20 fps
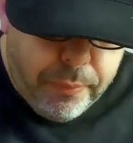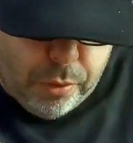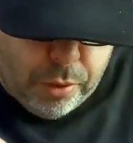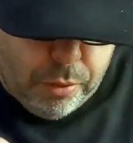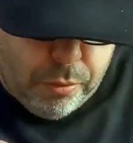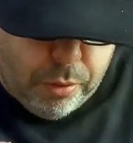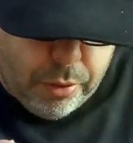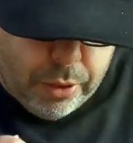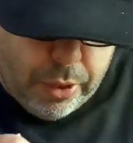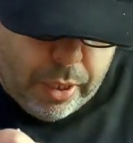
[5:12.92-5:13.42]
what
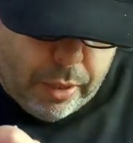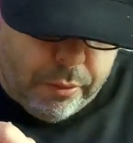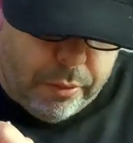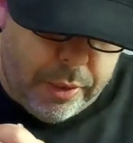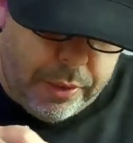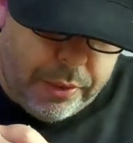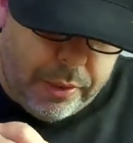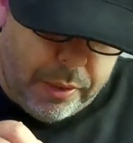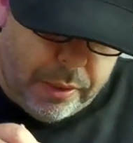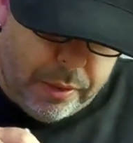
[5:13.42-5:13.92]
you want to know
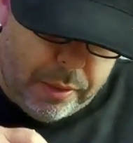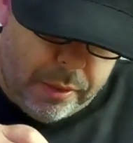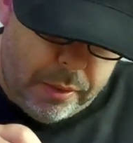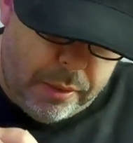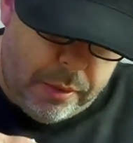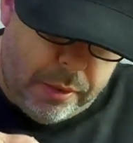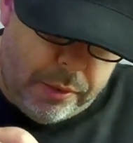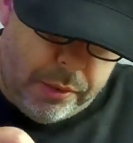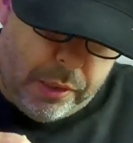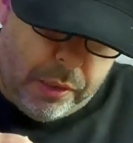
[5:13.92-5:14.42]
is
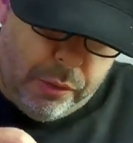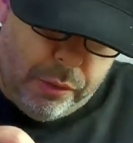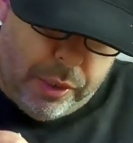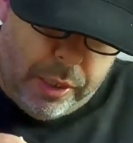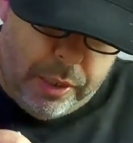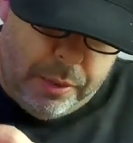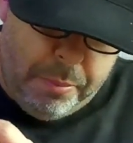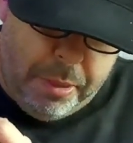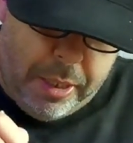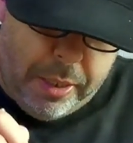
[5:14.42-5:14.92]
it going
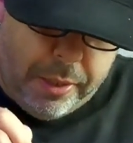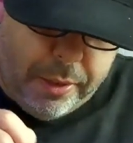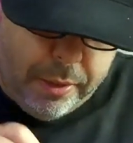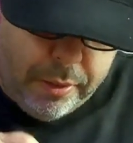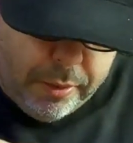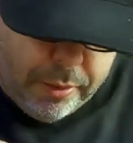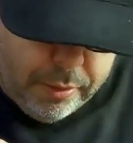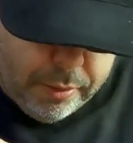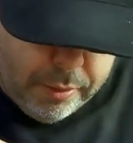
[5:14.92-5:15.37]
in the bin?